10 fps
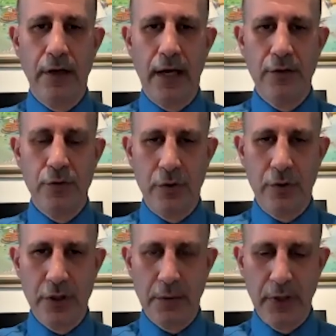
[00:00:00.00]

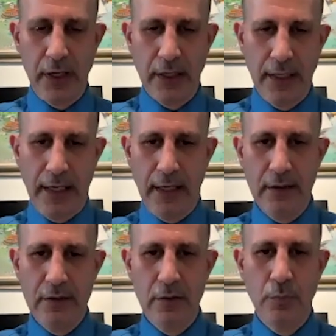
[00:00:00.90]
adrenergic
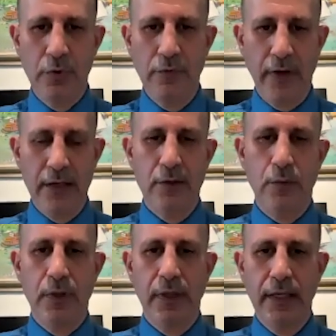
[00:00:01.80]
blockade to prevent a
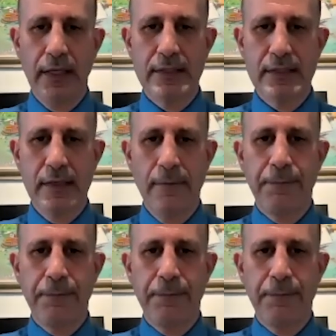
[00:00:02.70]
release